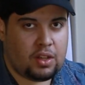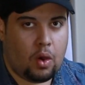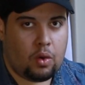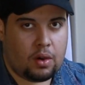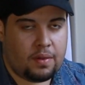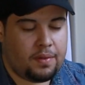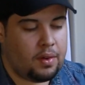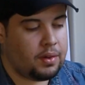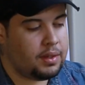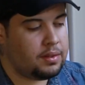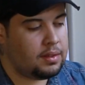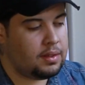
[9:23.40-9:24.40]
it's
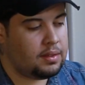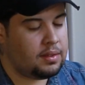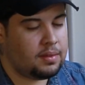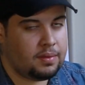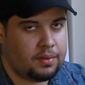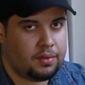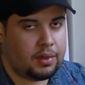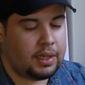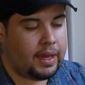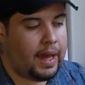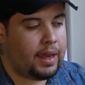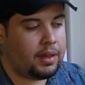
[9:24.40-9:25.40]
autofocus and it's
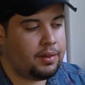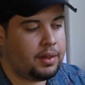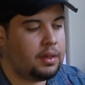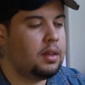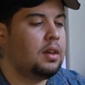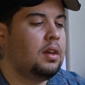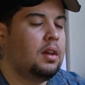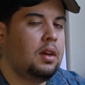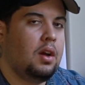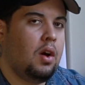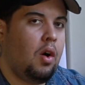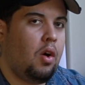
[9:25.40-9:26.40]
really accurate.
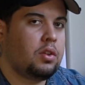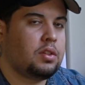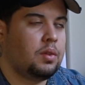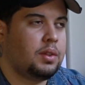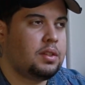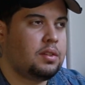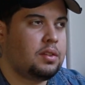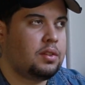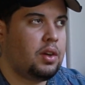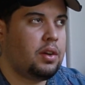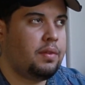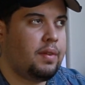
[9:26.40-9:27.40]
Also, this is a
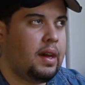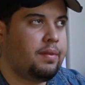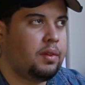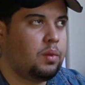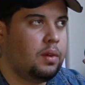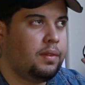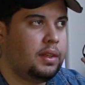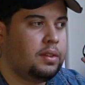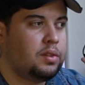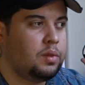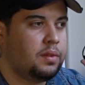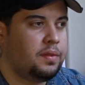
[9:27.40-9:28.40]
35
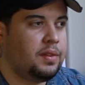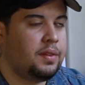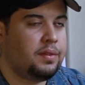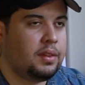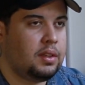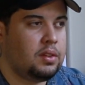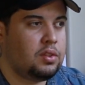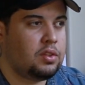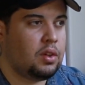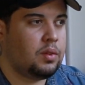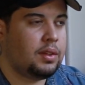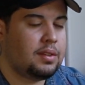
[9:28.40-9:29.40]
equivalent to a 50,
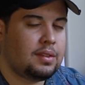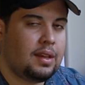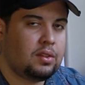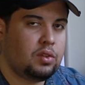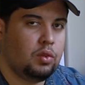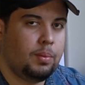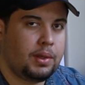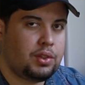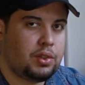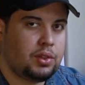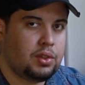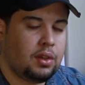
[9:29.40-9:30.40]
so there's not too
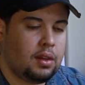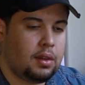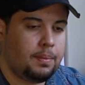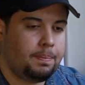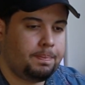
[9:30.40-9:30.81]
much